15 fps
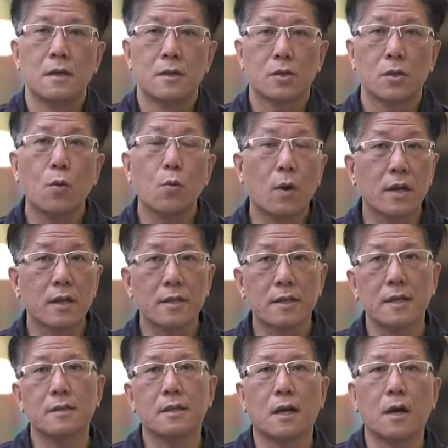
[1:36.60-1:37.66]
So one of the
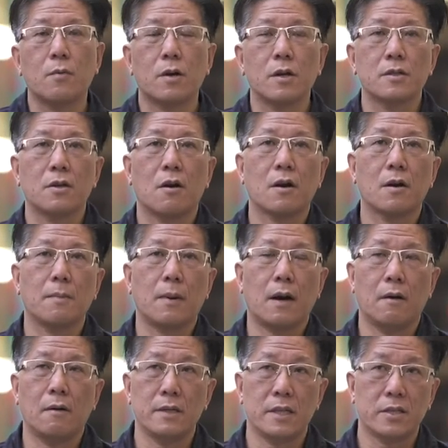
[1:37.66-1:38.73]
things that I want to talk
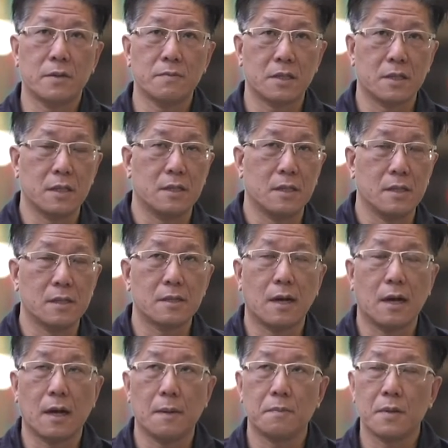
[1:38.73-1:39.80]
about in terms of the
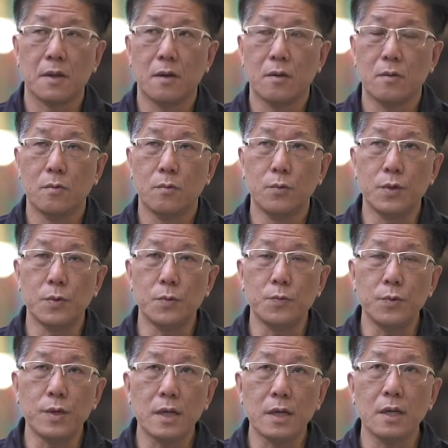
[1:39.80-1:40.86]
design, we
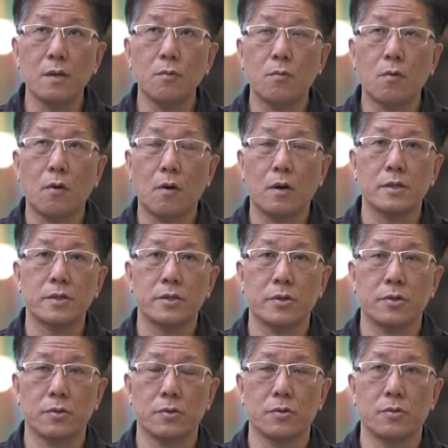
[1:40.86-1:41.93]
really want
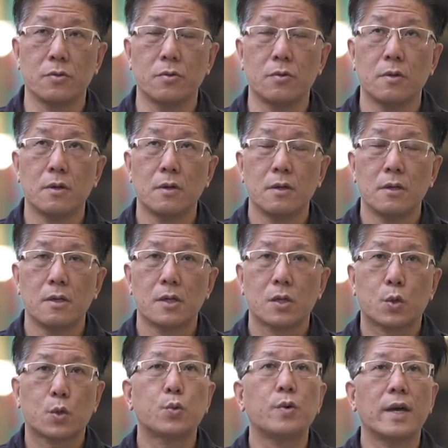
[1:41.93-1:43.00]
to
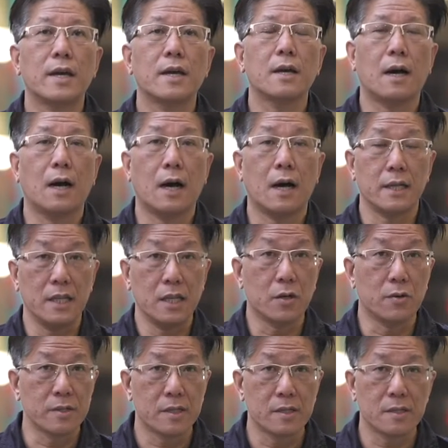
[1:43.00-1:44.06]
create an
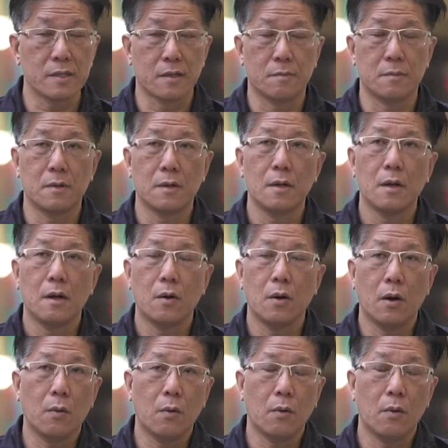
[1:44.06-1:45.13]
ecosystem.
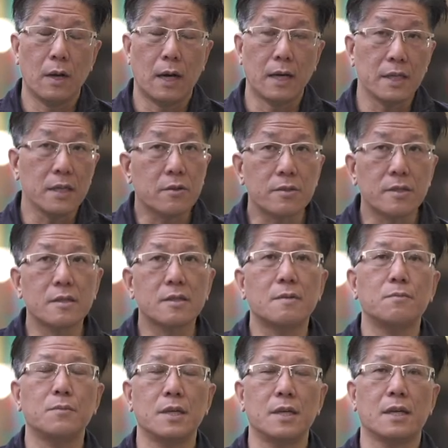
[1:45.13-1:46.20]
An
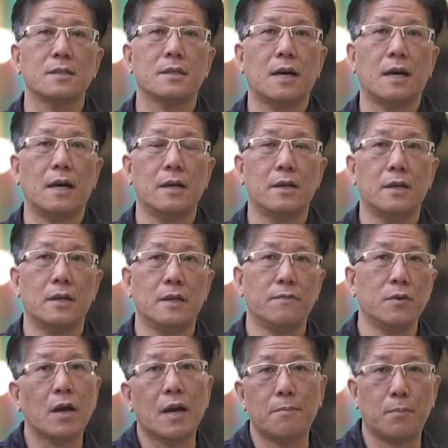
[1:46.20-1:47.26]
ecosystem meaning that
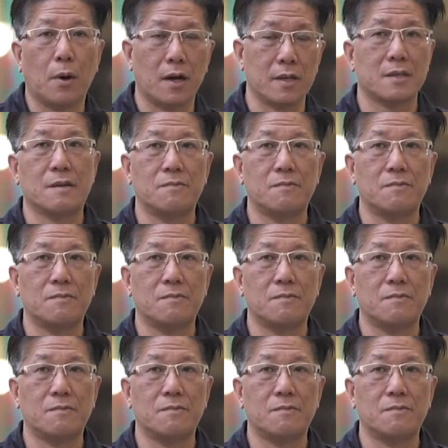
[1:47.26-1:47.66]
if you have bought